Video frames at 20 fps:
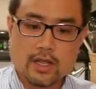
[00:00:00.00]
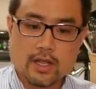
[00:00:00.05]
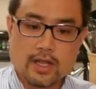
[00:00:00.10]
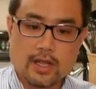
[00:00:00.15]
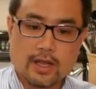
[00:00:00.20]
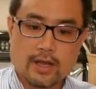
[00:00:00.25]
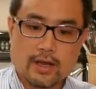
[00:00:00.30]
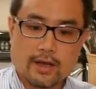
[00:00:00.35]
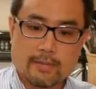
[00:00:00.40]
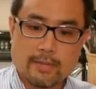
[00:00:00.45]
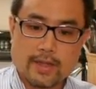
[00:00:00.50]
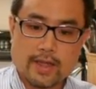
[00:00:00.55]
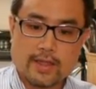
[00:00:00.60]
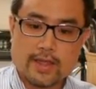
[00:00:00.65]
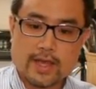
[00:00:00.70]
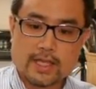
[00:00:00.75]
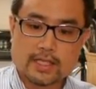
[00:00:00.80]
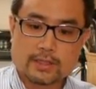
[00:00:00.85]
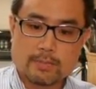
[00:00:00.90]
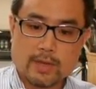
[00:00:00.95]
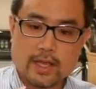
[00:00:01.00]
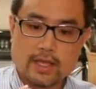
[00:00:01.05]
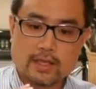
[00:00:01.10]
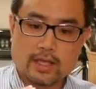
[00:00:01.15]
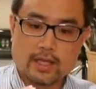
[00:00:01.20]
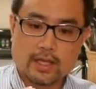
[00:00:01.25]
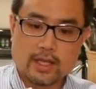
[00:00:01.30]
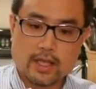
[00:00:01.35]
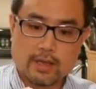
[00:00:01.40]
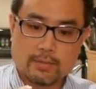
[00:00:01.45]
And that's
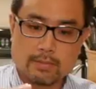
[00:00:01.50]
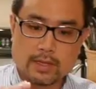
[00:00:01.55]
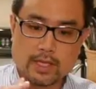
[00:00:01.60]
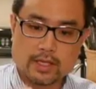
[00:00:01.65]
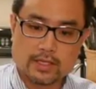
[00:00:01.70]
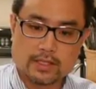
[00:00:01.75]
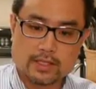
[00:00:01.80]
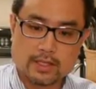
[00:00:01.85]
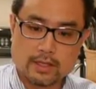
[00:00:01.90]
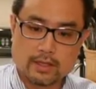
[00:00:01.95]
mainly, again, because